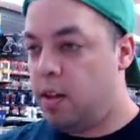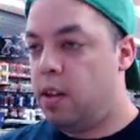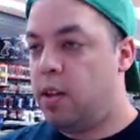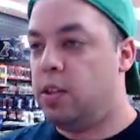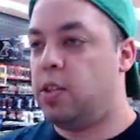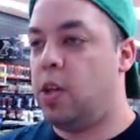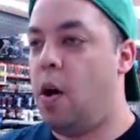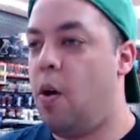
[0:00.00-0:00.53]

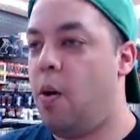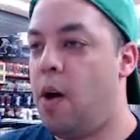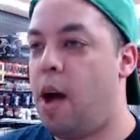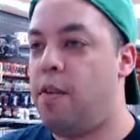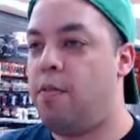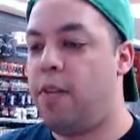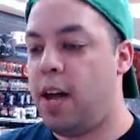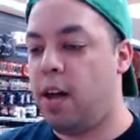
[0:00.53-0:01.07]
So I
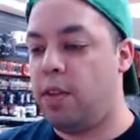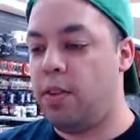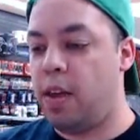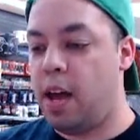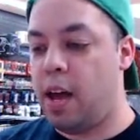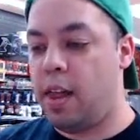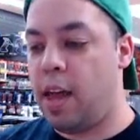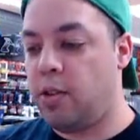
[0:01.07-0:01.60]
failed.
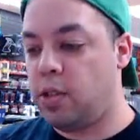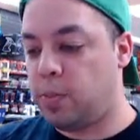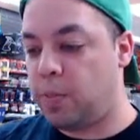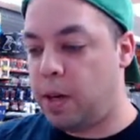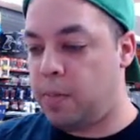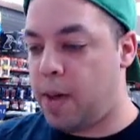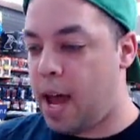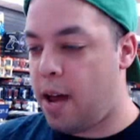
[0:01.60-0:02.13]
That was a
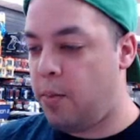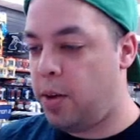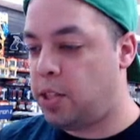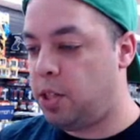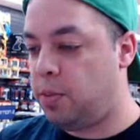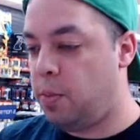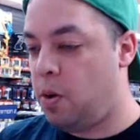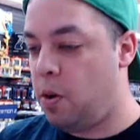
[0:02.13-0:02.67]
pretty bad
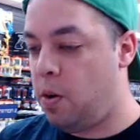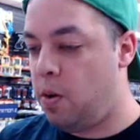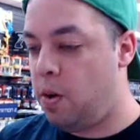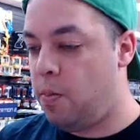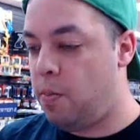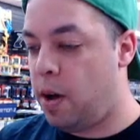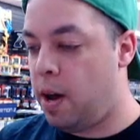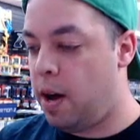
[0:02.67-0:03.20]
wizard mode,
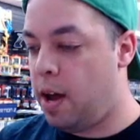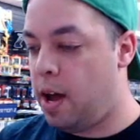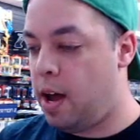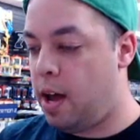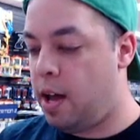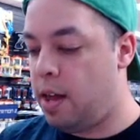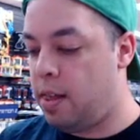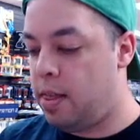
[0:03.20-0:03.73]

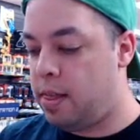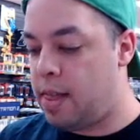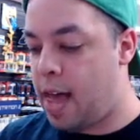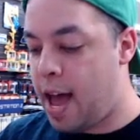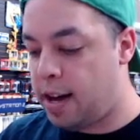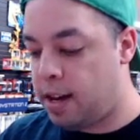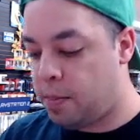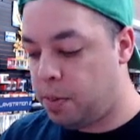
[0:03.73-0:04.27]
but
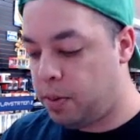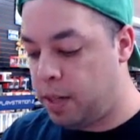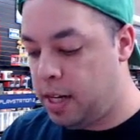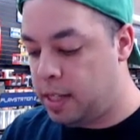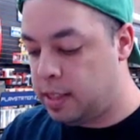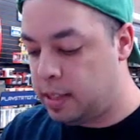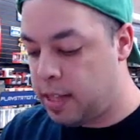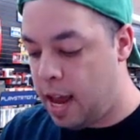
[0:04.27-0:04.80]
that
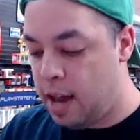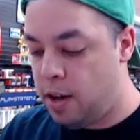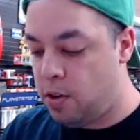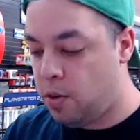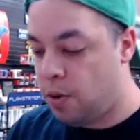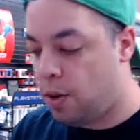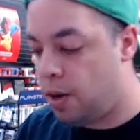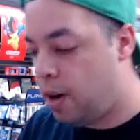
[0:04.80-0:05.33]
completes
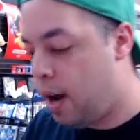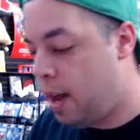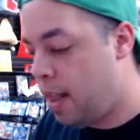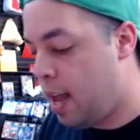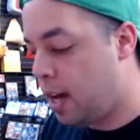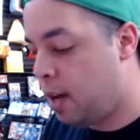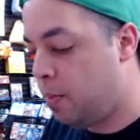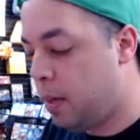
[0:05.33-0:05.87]
Endor and
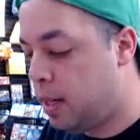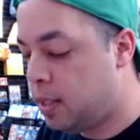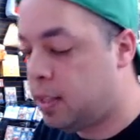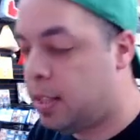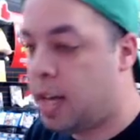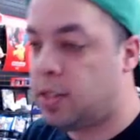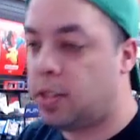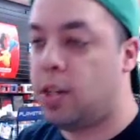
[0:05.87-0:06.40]
that completes
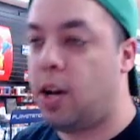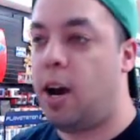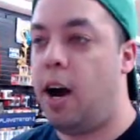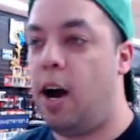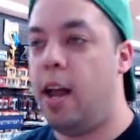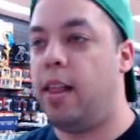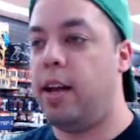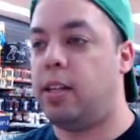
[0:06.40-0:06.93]
Death
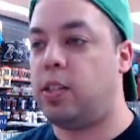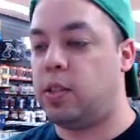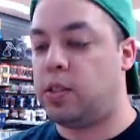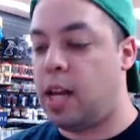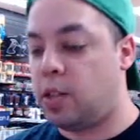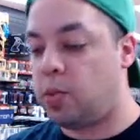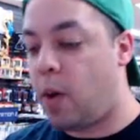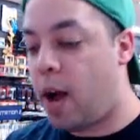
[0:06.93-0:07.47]
Star, and
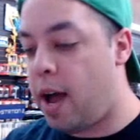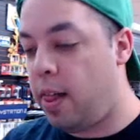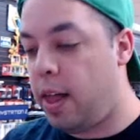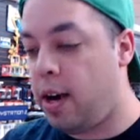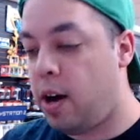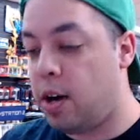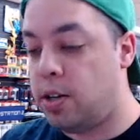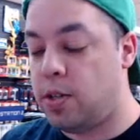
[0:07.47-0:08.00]
that's why I
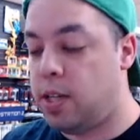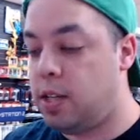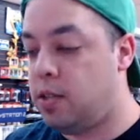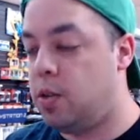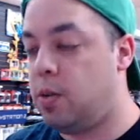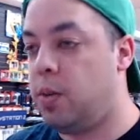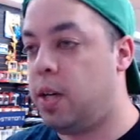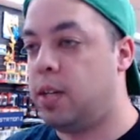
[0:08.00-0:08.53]
like
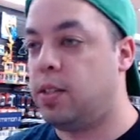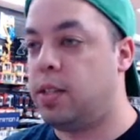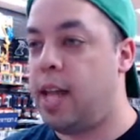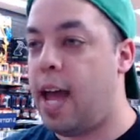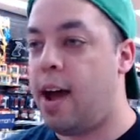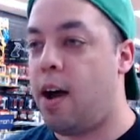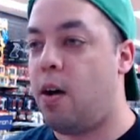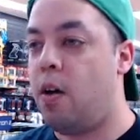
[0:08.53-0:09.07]
R2-D2, because
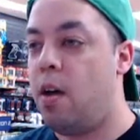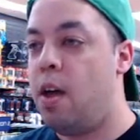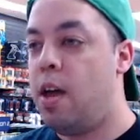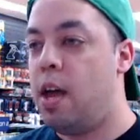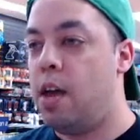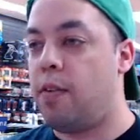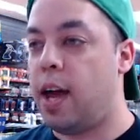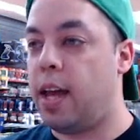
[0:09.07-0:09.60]
now
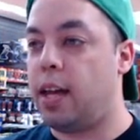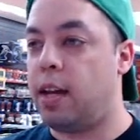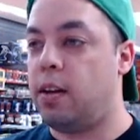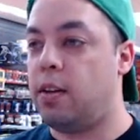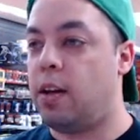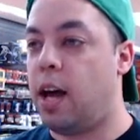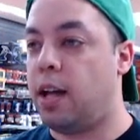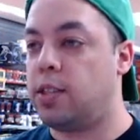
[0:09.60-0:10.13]
if
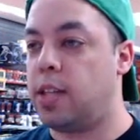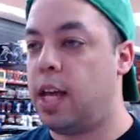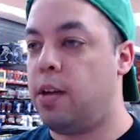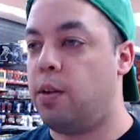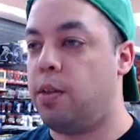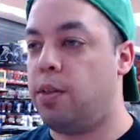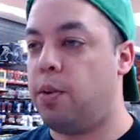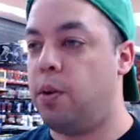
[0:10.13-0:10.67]
I'll
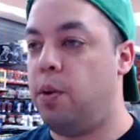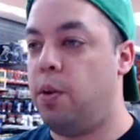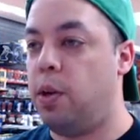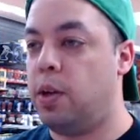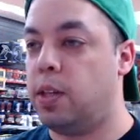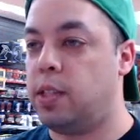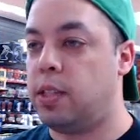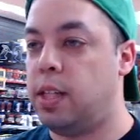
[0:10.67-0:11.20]
cycle through, you
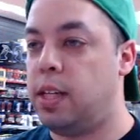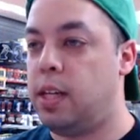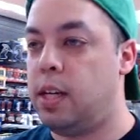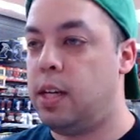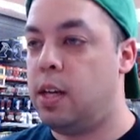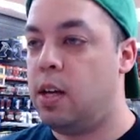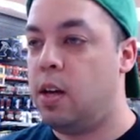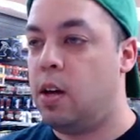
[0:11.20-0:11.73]
can see
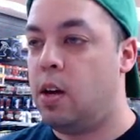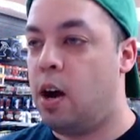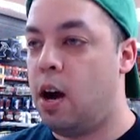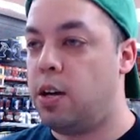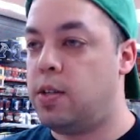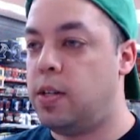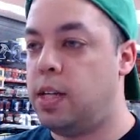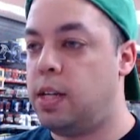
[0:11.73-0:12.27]

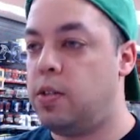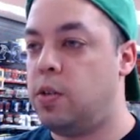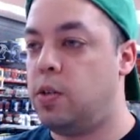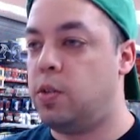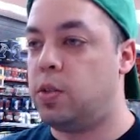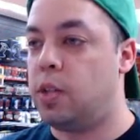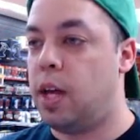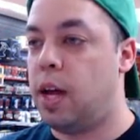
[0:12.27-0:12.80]

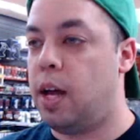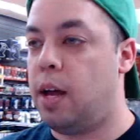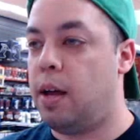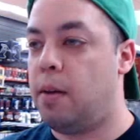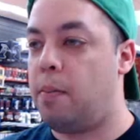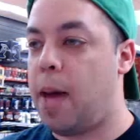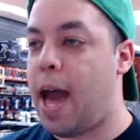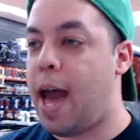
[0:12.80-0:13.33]
R2-D2's
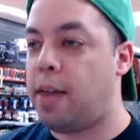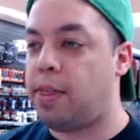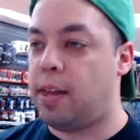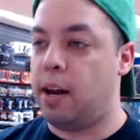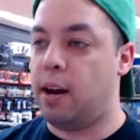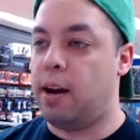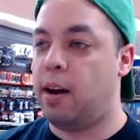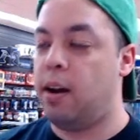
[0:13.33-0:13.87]
path
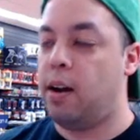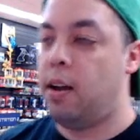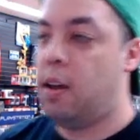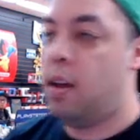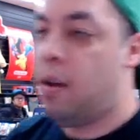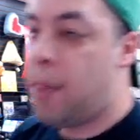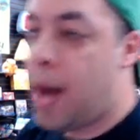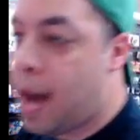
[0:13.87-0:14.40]
here,
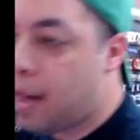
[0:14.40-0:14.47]
path